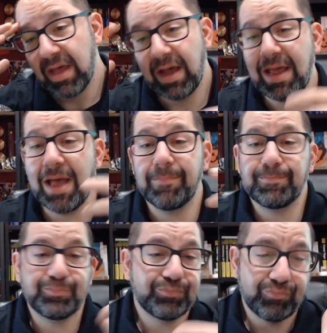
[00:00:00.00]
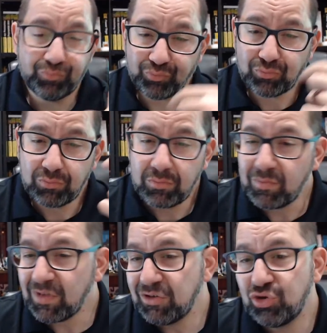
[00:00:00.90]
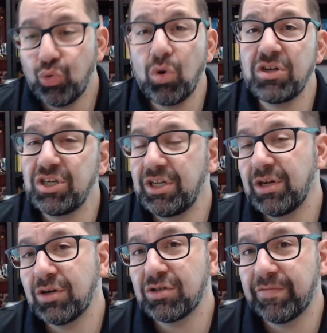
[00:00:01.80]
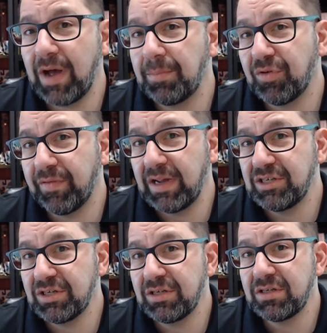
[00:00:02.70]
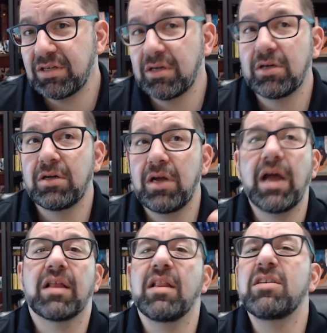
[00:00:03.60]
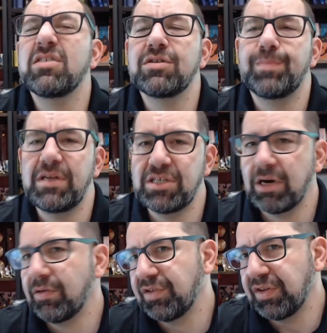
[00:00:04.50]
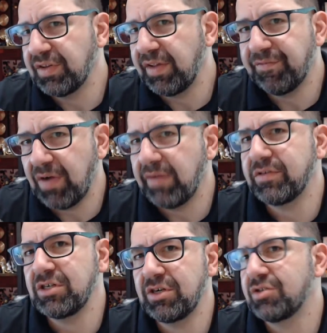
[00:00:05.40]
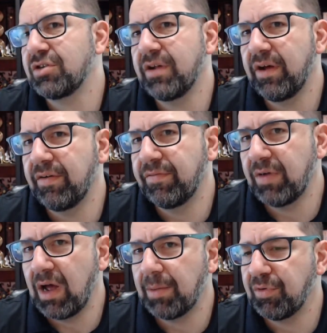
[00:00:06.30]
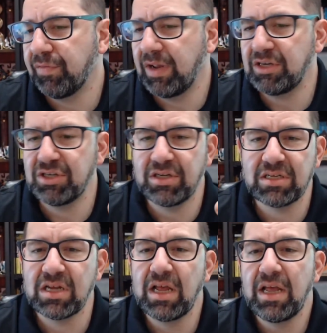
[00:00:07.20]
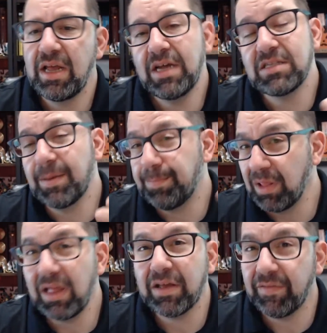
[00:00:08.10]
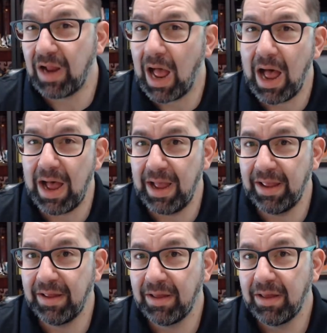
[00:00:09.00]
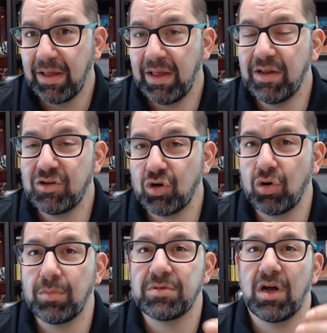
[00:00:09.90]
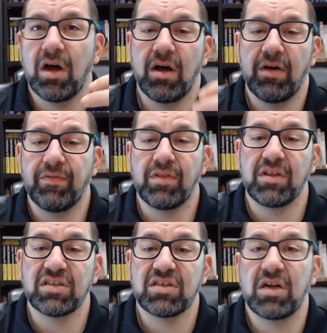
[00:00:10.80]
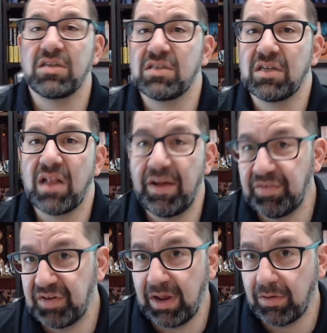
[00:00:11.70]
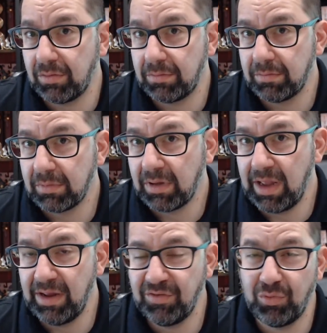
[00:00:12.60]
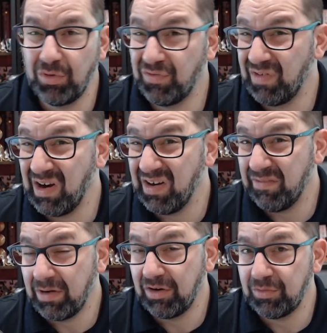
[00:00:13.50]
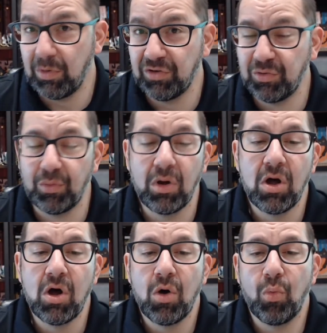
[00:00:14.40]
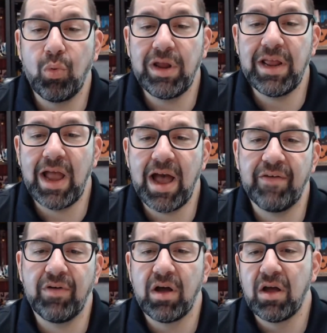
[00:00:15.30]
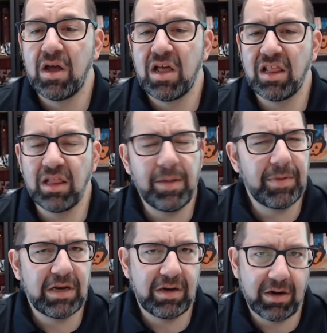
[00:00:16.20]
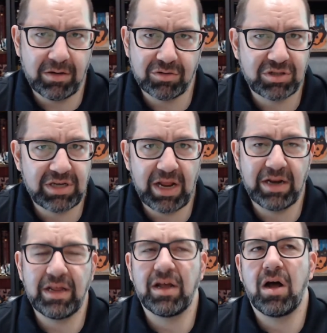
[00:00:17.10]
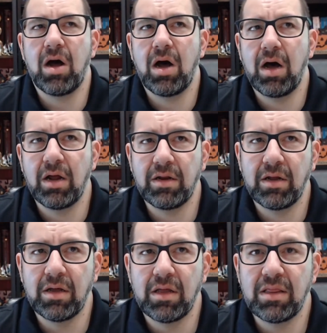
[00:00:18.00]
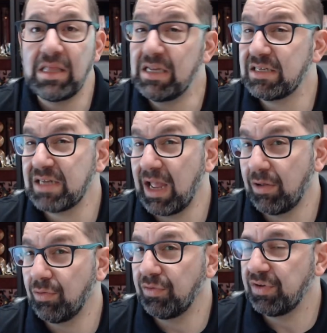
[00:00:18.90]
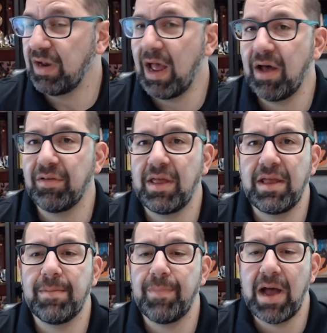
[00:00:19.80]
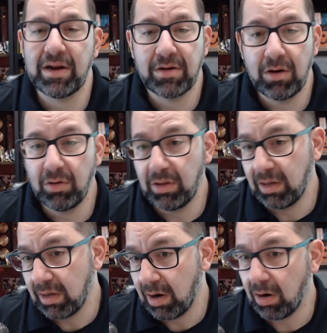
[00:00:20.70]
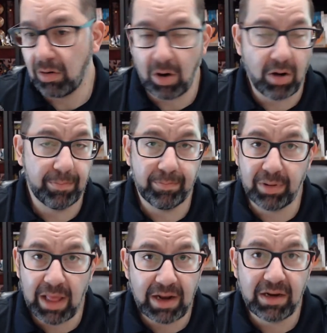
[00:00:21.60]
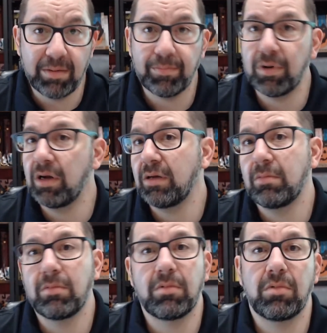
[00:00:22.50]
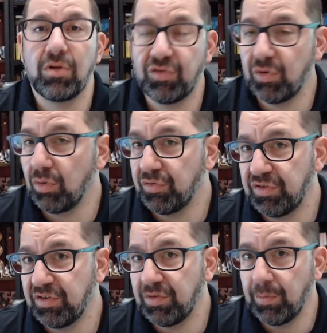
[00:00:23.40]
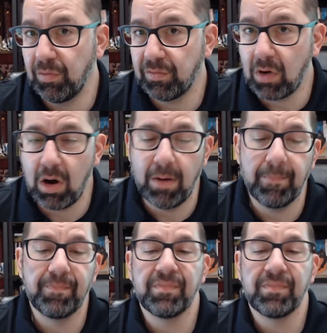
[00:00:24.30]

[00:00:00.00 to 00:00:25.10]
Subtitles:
Again, 200 years of observations, heck, let's just be generous and say 500 years of observations, is a blink of an eye in terms of the sun's life cycle. Okay, so it's very, very small. So we have limited understanding on these cycles and how they impact not only our planet, but the solar system overall.